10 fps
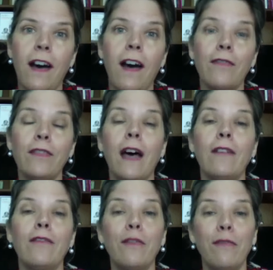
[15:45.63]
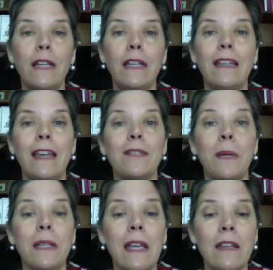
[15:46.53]
of not fulfilling the
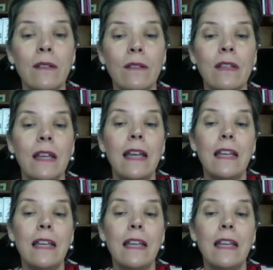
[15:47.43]
expectations